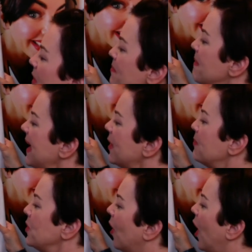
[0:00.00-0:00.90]
make up
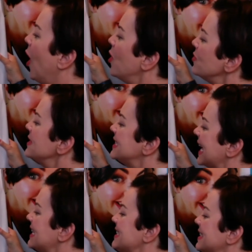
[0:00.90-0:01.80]
your own
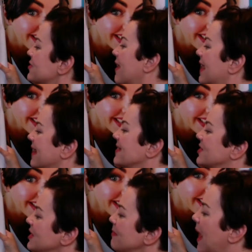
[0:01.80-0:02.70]
daisy dragon.
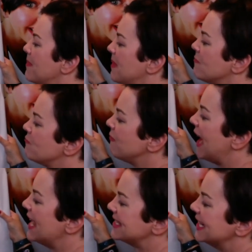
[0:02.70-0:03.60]
She might be
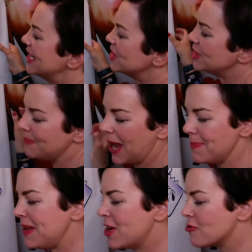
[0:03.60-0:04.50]
red, she might
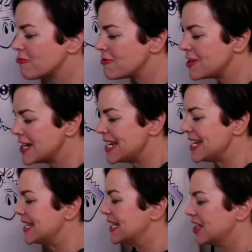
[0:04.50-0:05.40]
be
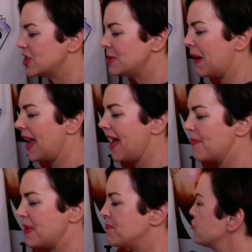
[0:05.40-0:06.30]
green, she might
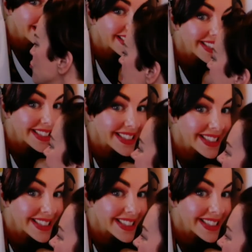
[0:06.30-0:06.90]
be breathing